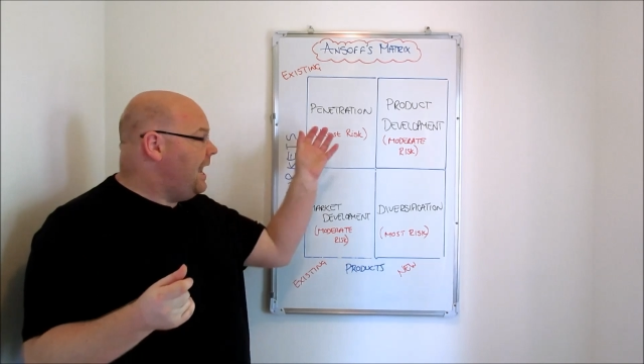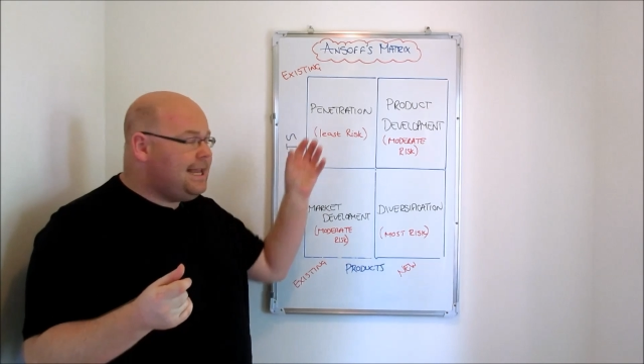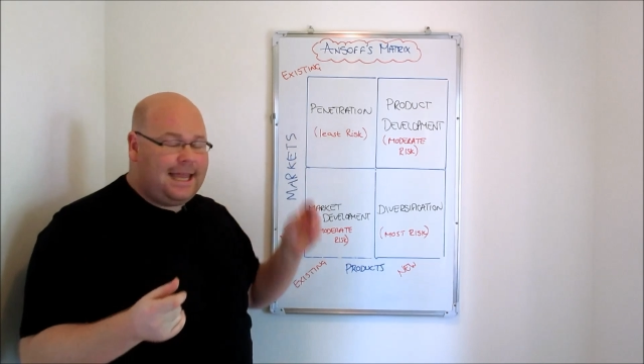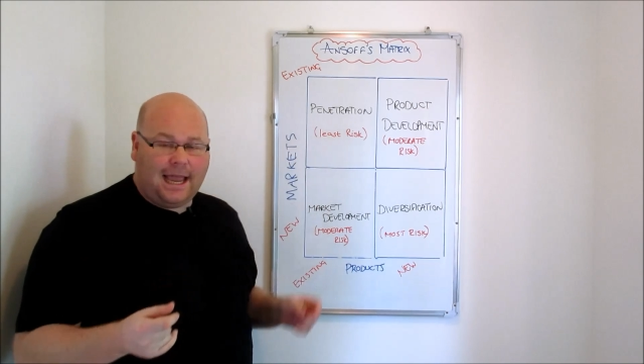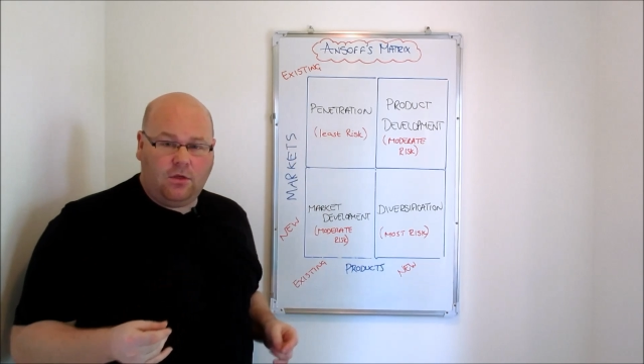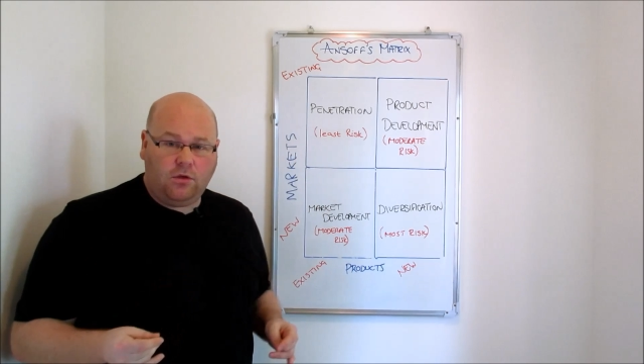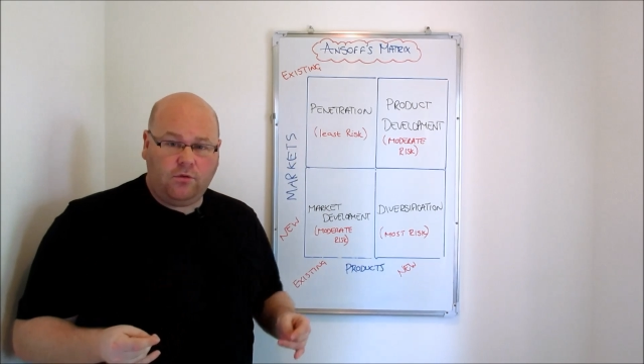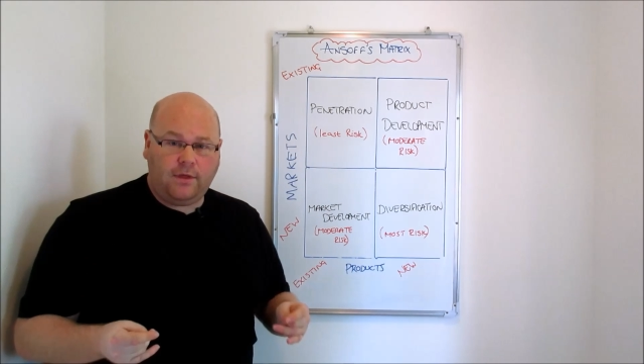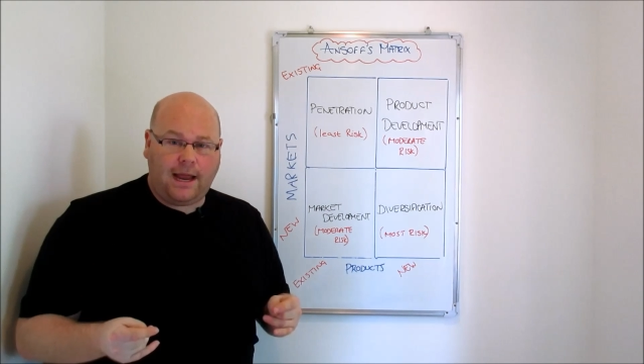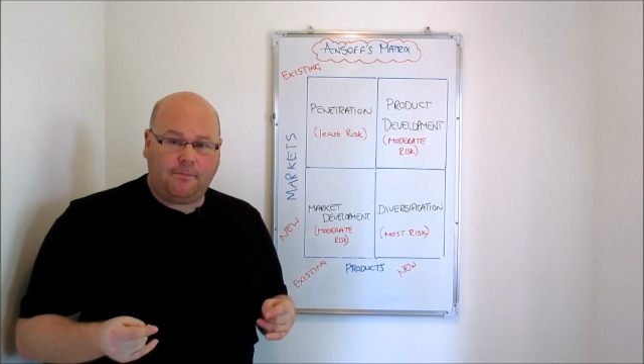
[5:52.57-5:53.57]
again
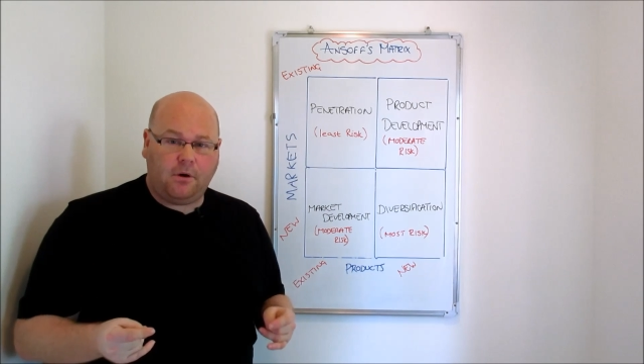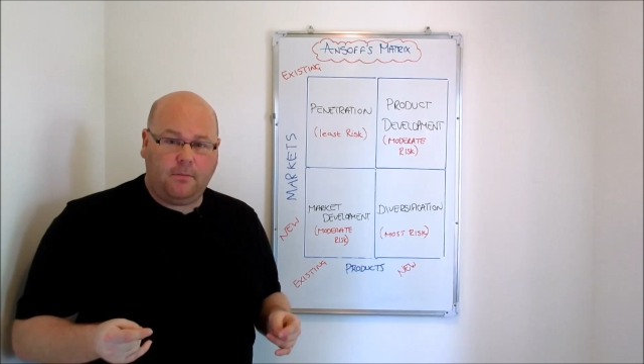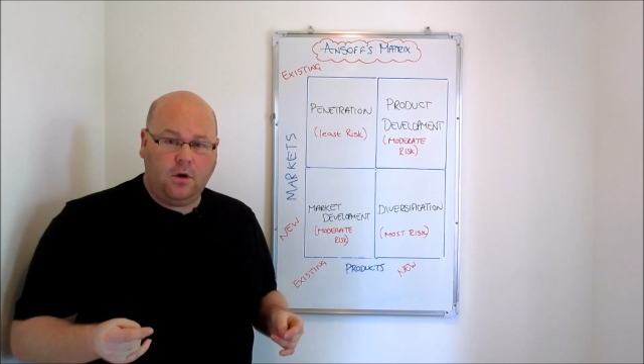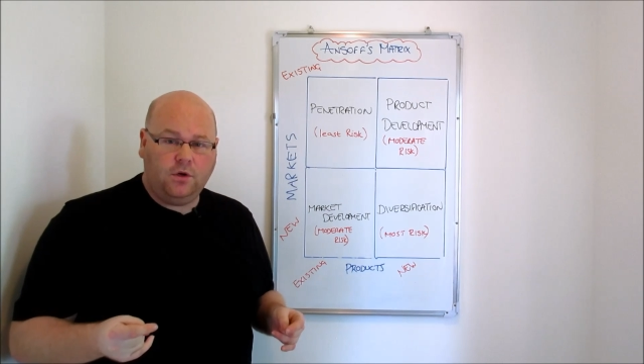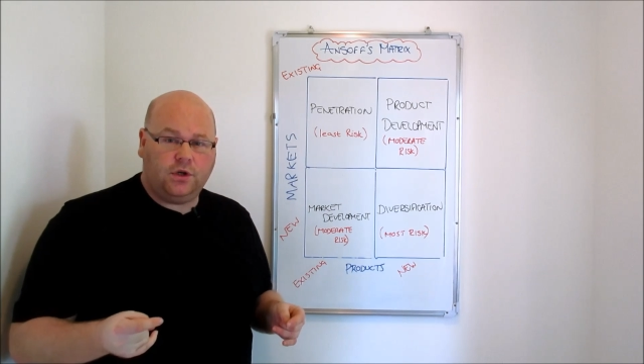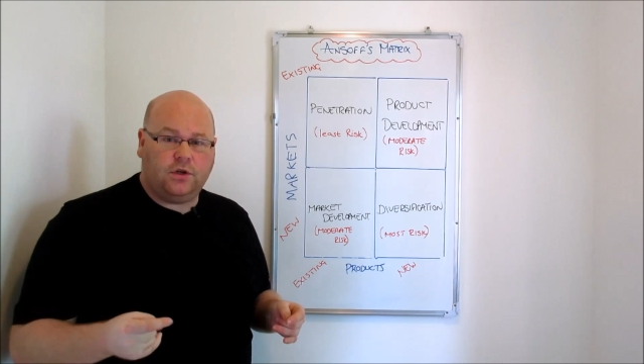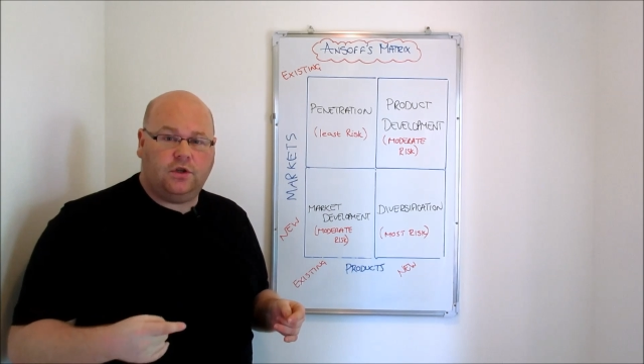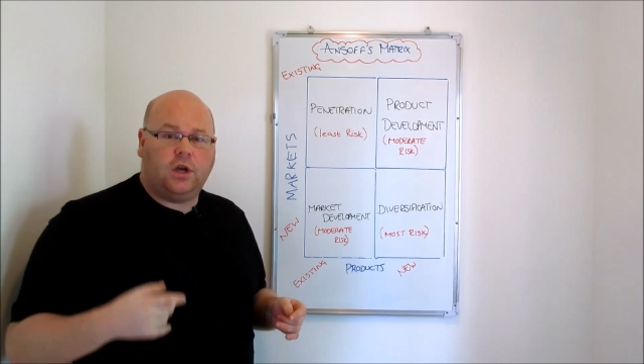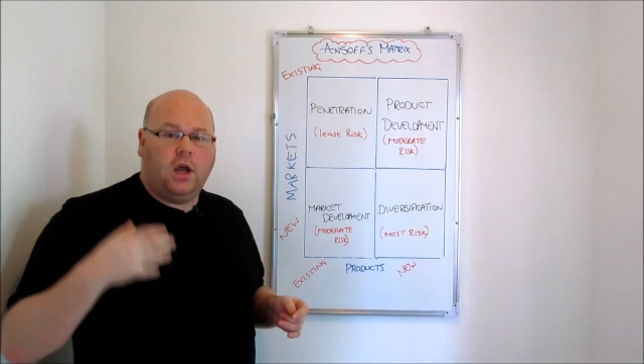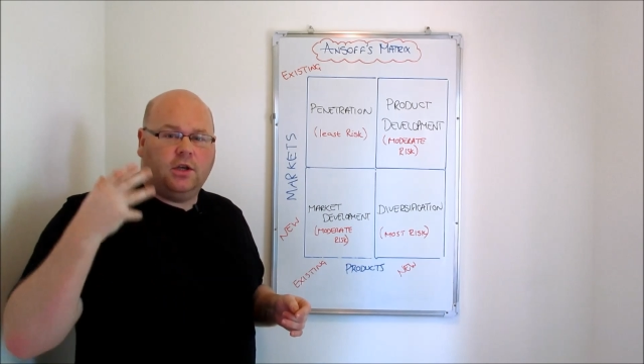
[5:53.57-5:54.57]
through their
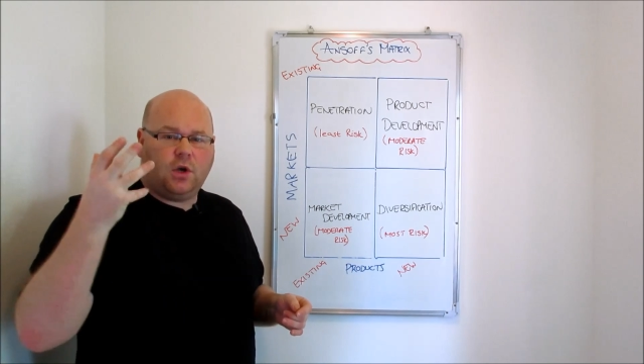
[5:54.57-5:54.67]
promotions.